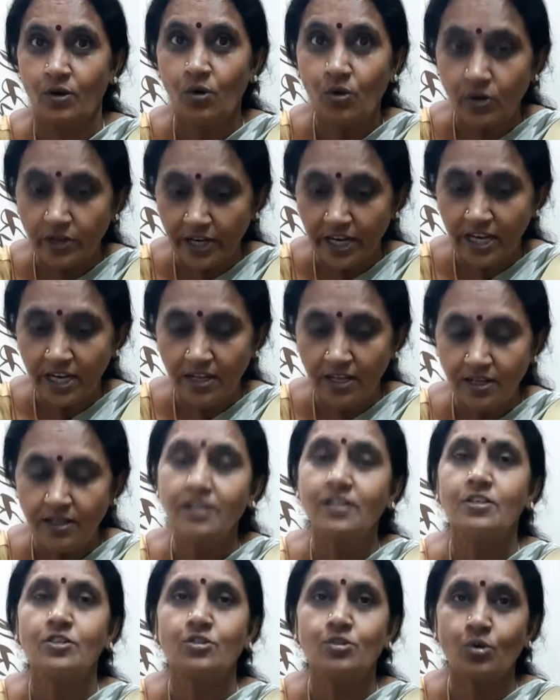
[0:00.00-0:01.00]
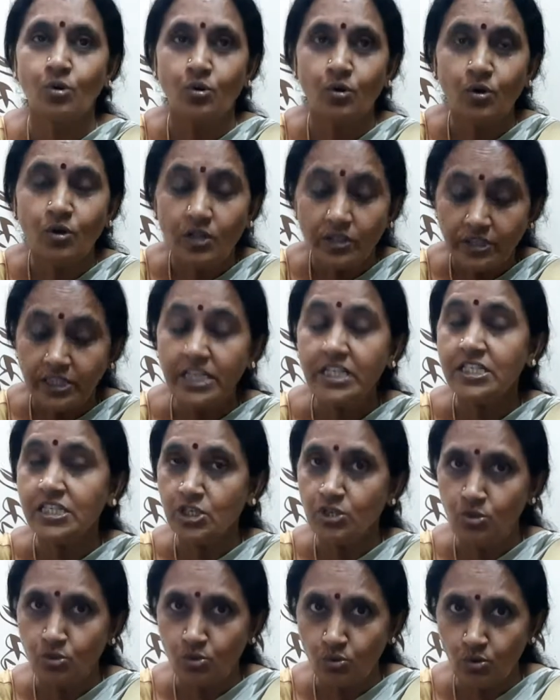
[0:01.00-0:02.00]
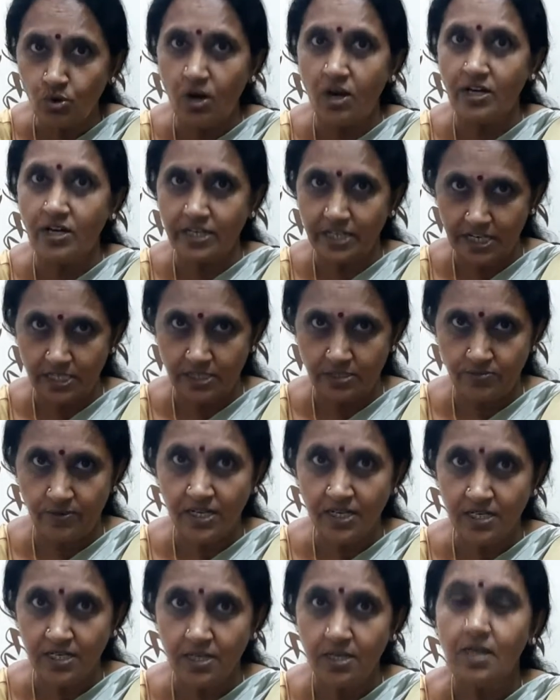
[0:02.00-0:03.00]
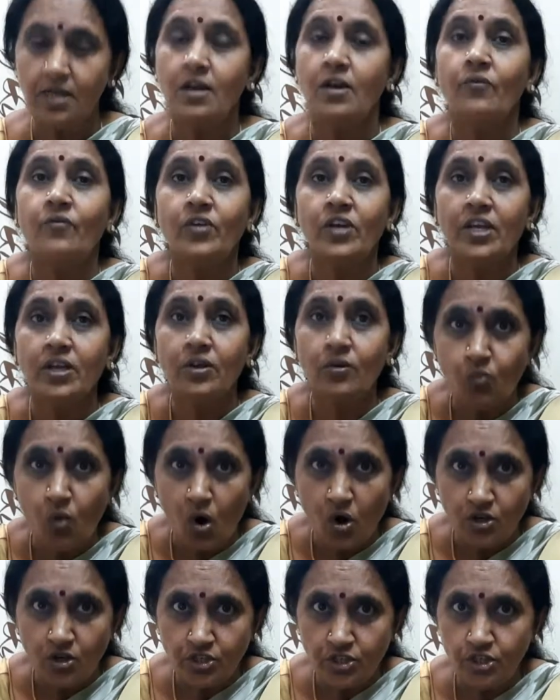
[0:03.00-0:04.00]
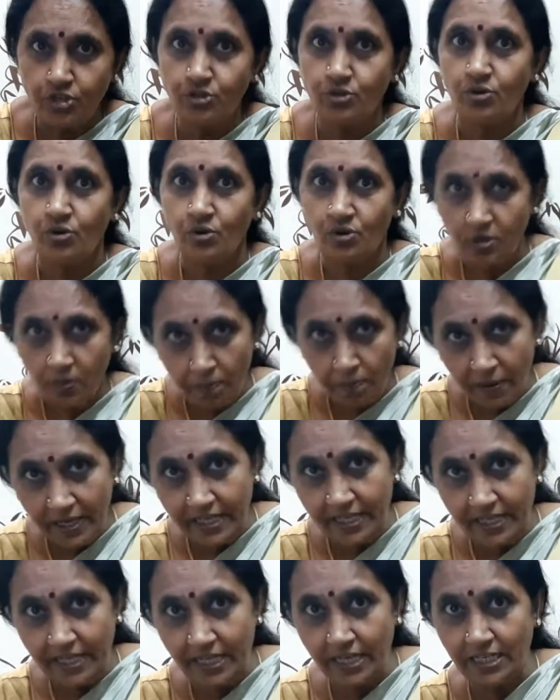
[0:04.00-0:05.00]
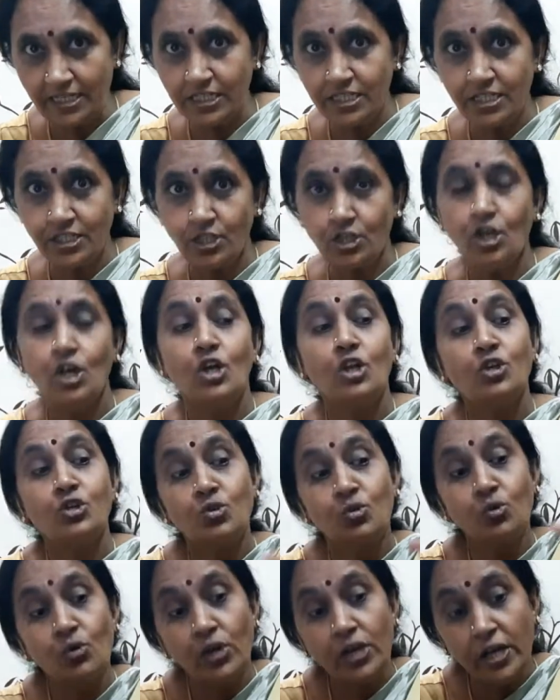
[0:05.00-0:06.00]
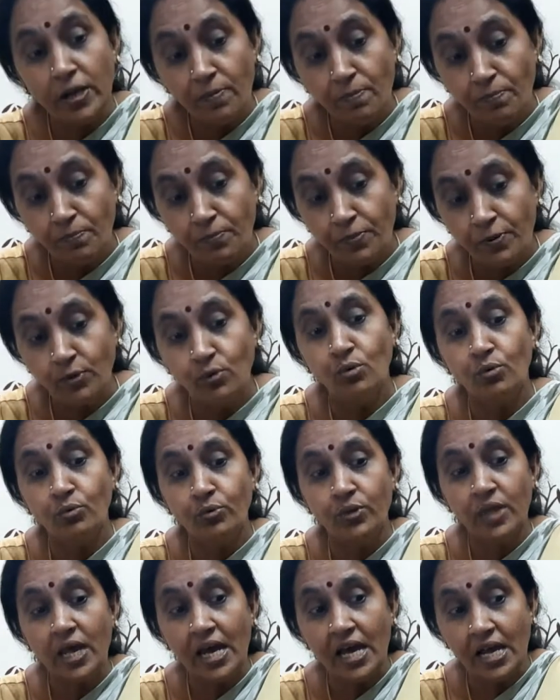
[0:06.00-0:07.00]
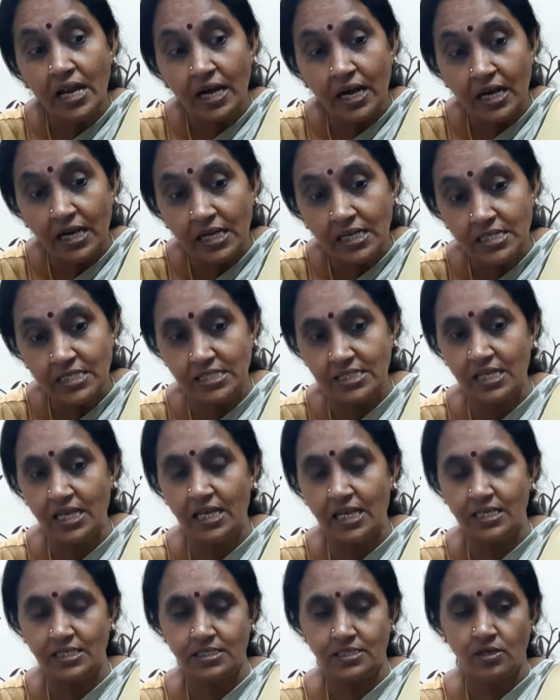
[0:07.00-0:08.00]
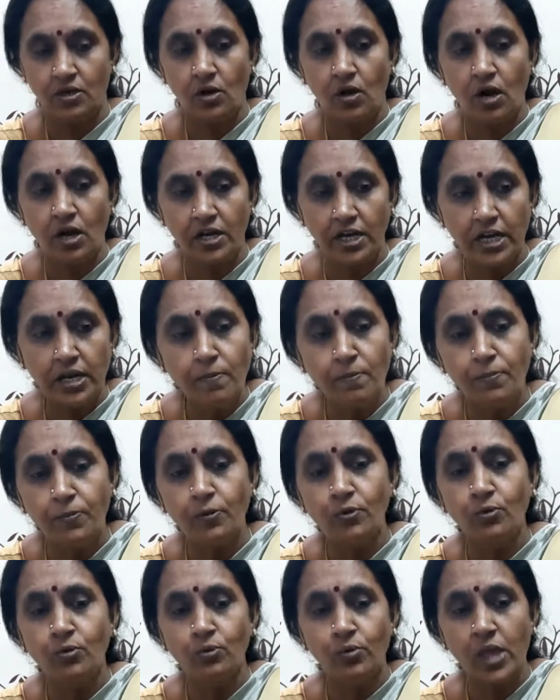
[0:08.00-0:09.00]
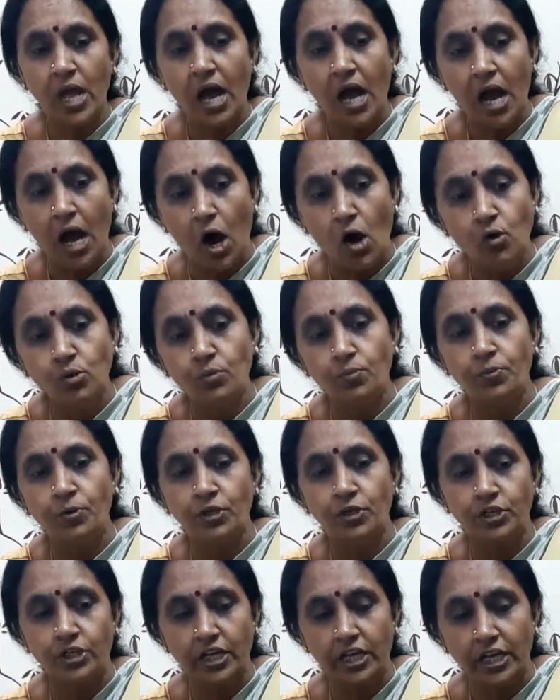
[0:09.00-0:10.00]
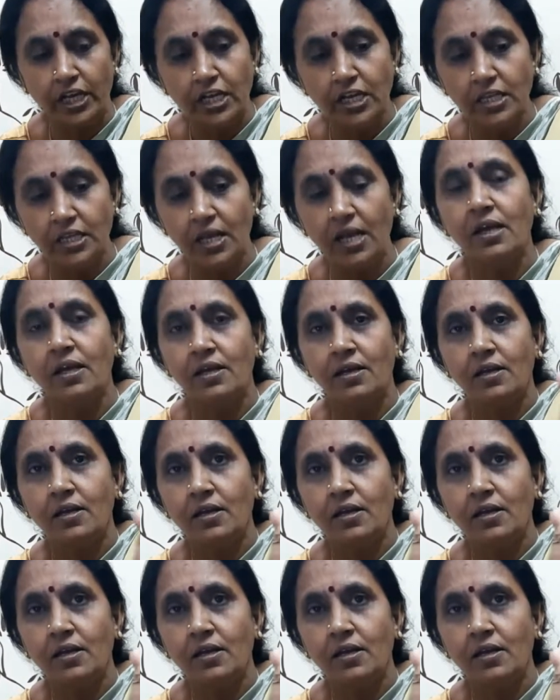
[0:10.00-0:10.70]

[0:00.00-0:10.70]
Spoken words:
Okay, so this neuron network, we wanted to replicate it to improve the result or improve the output in the